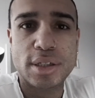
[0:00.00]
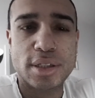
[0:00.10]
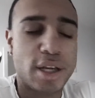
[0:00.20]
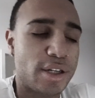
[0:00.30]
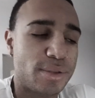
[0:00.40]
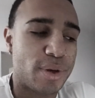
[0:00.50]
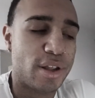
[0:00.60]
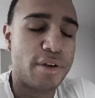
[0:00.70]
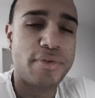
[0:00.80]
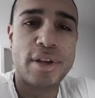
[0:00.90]
Yes, my
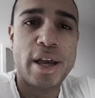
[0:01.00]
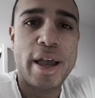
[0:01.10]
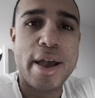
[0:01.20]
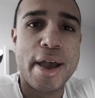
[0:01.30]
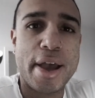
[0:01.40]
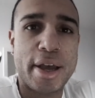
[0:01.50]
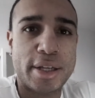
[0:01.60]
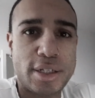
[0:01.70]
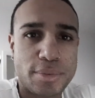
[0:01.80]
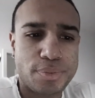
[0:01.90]
left, and